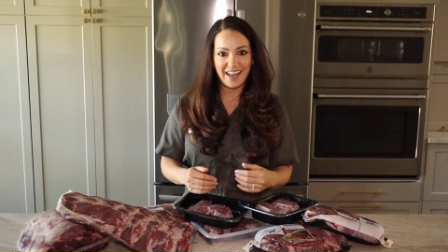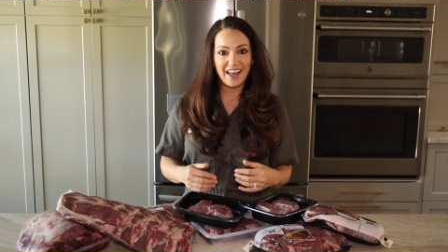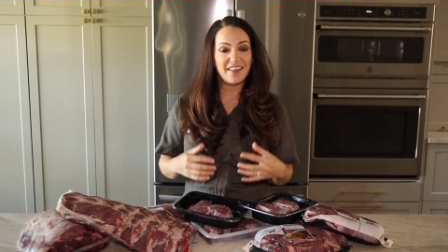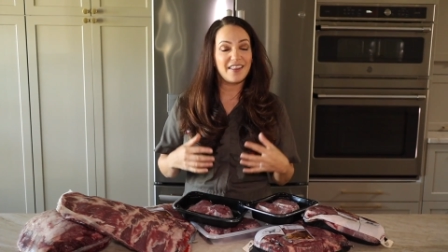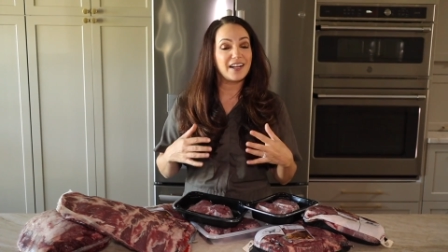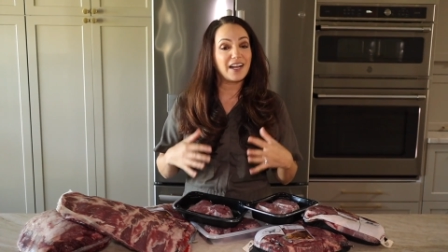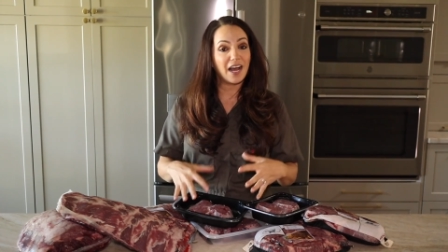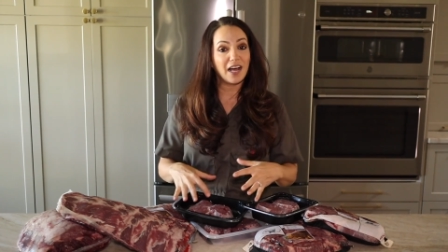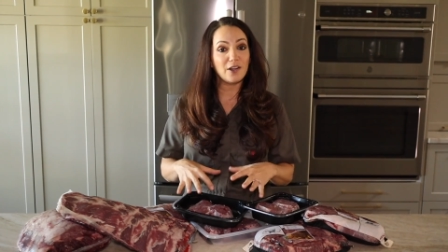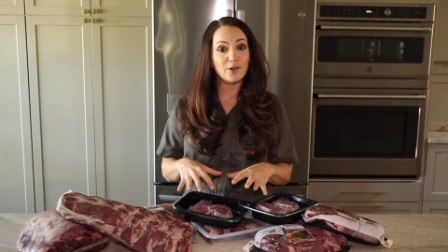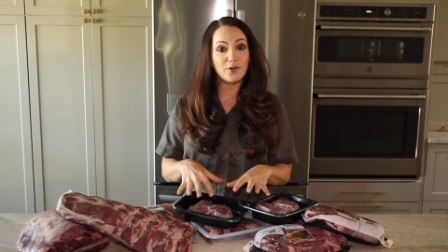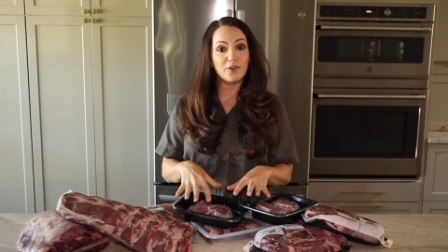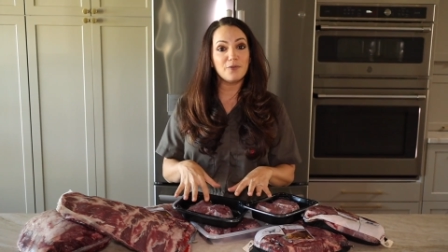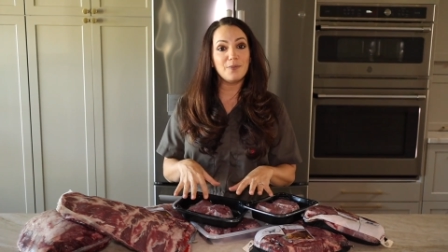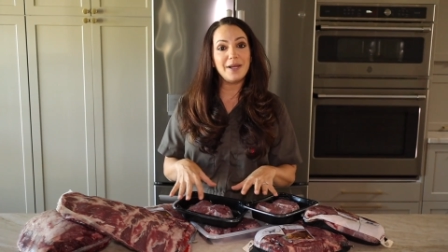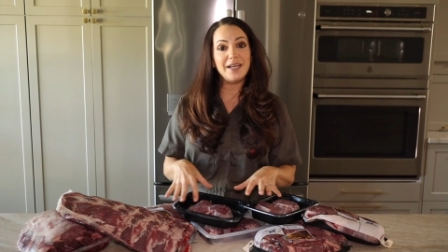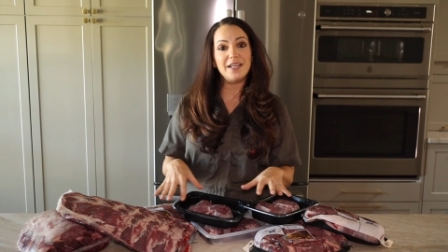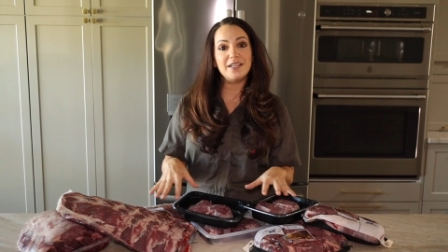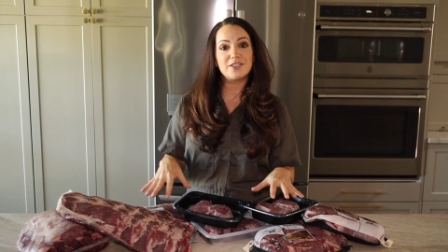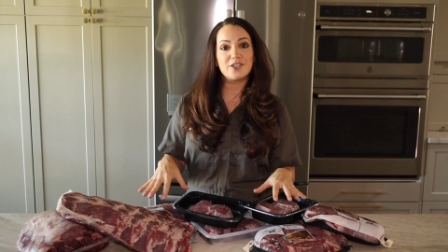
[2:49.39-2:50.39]
The color of
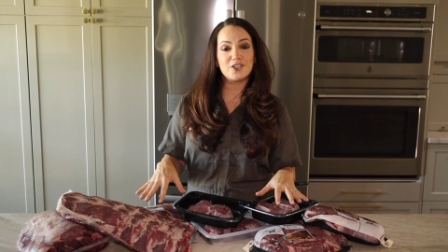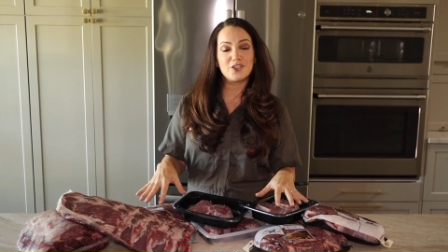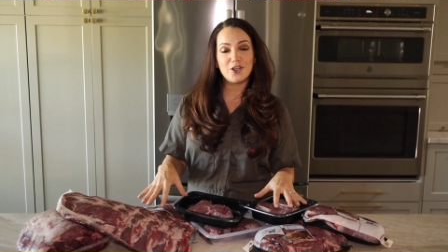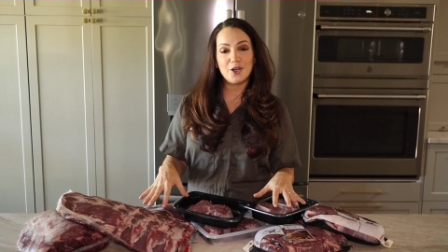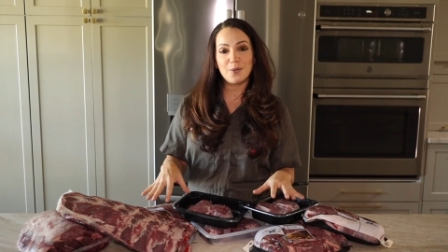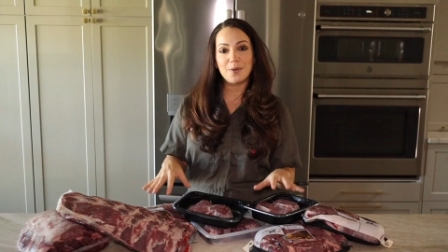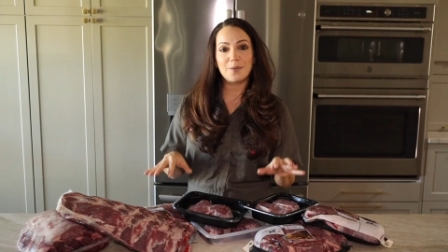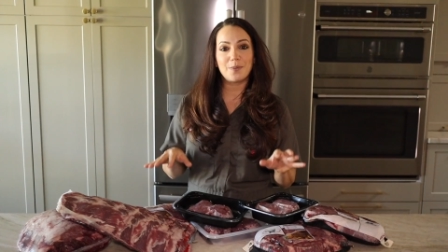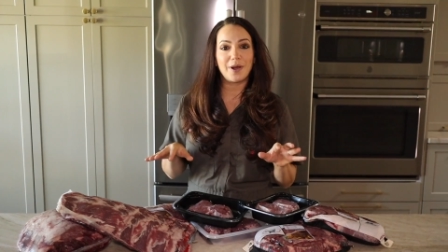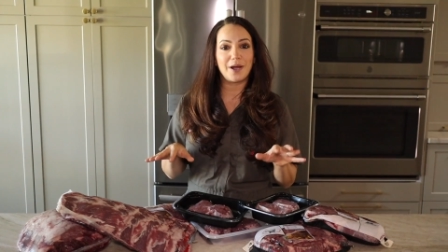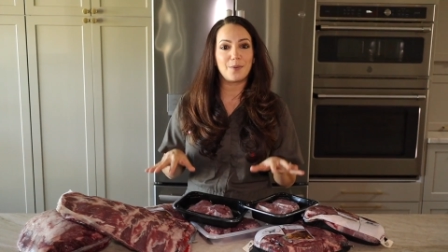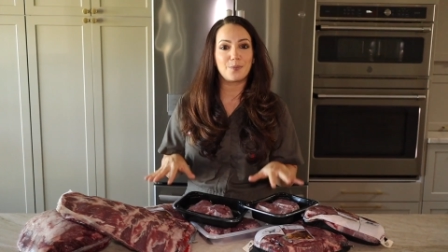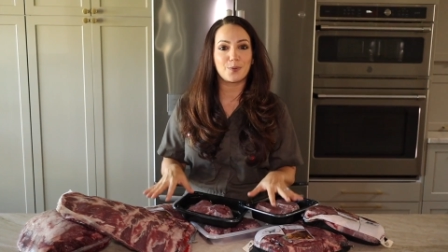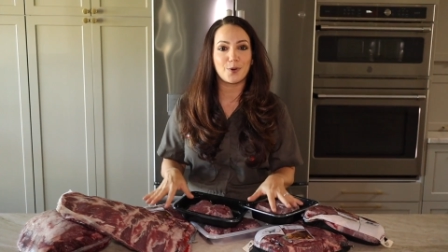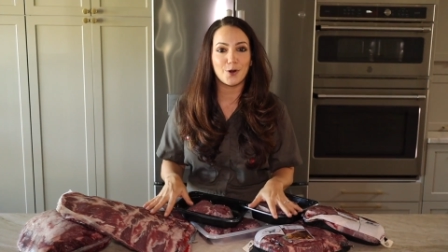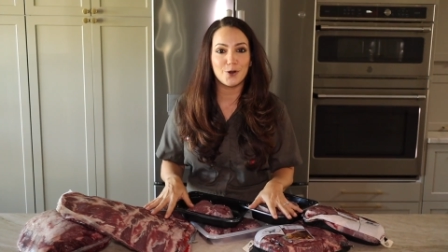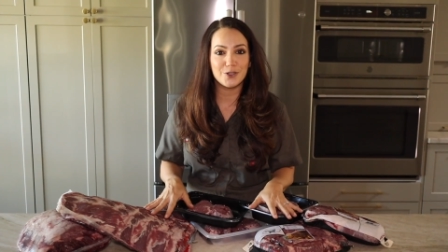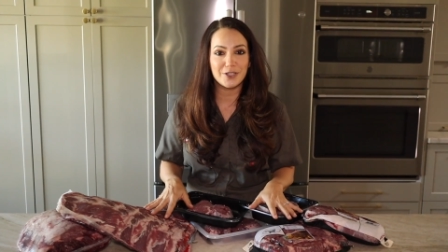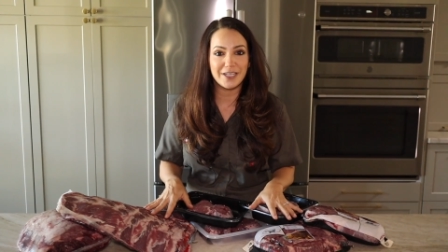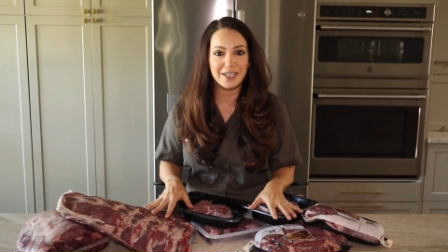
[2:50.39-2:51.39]
meat is determined by a
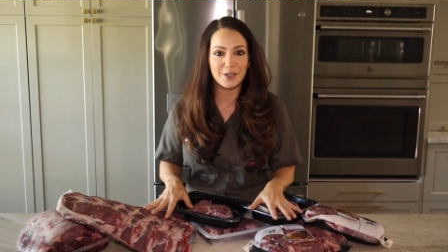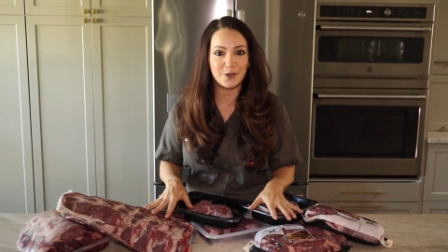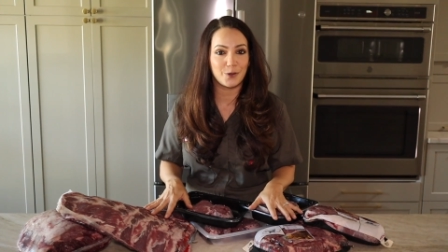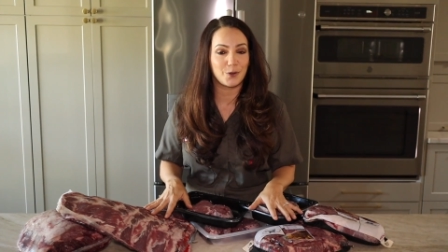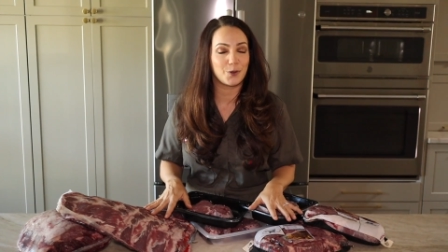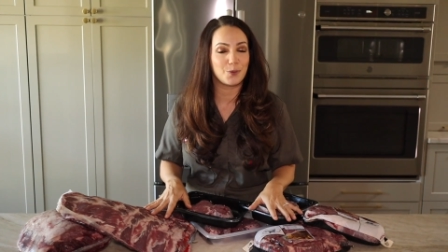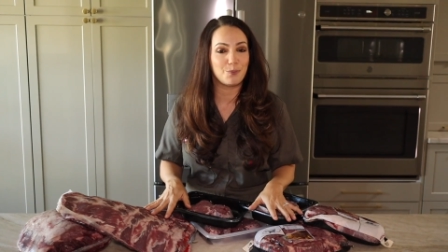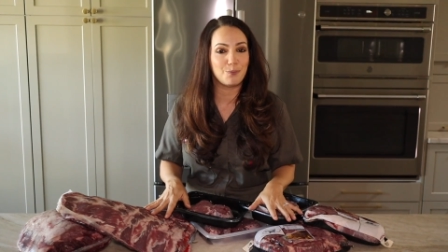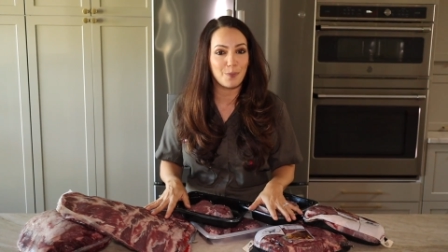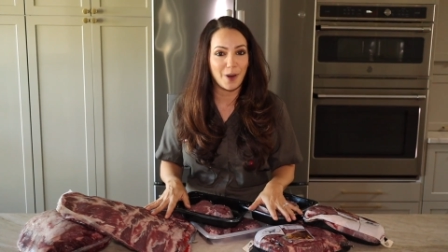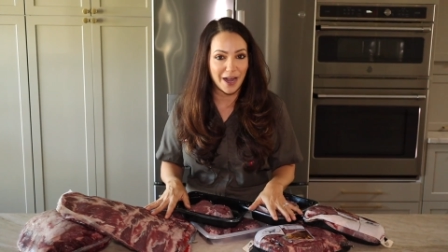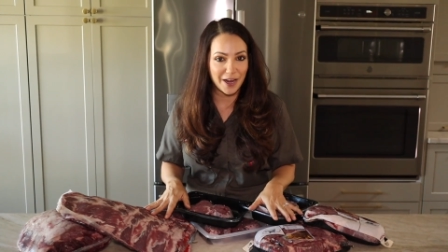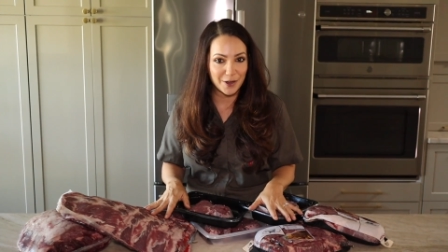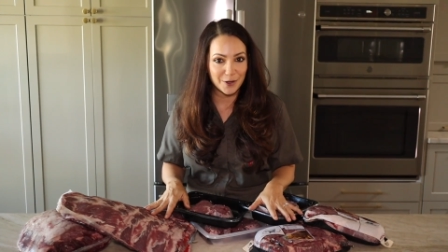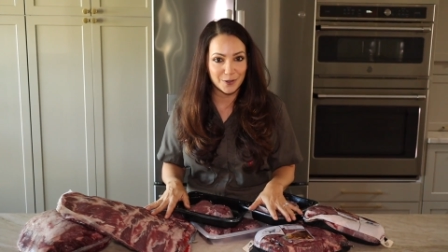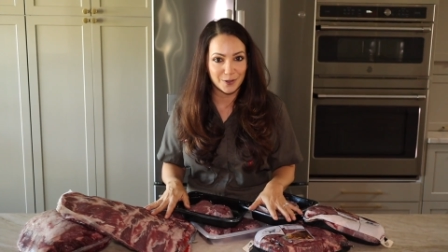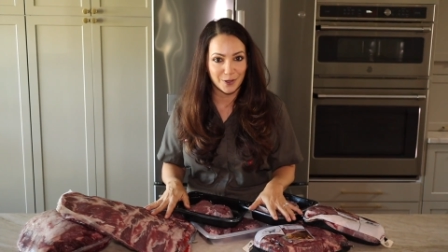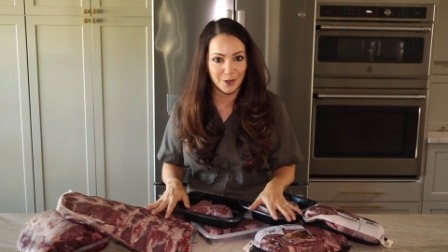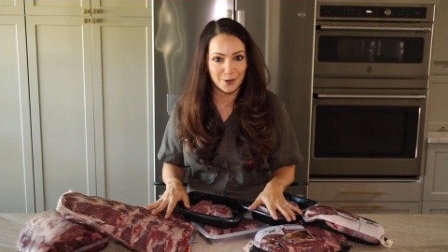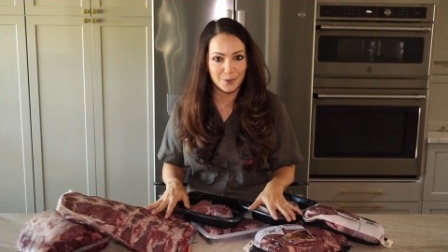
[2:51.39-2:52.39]
protein called
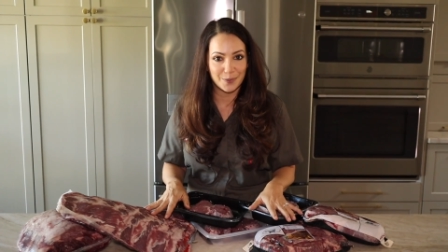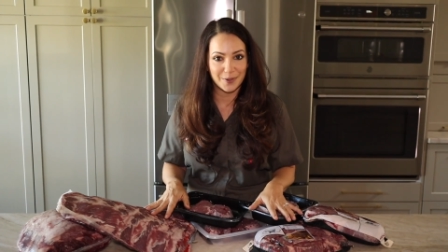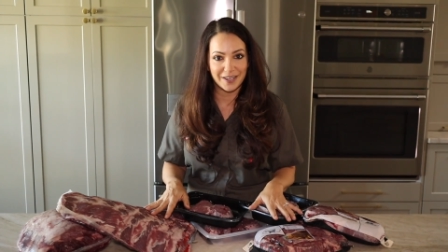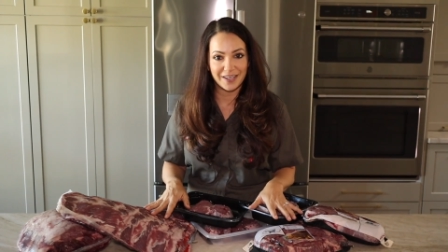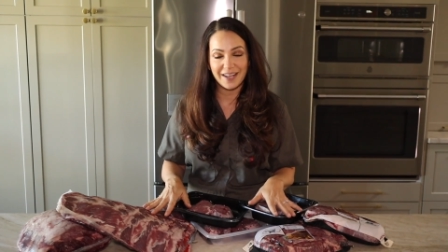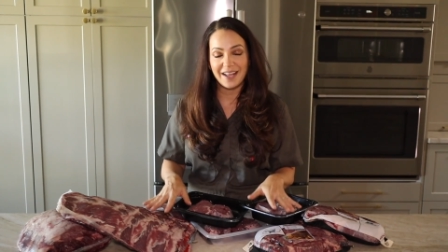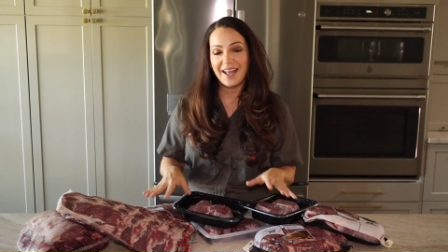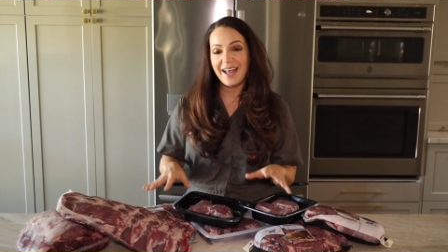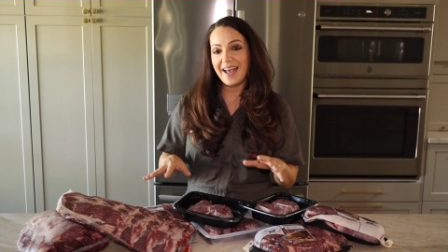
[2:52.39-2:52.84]
myoglobin,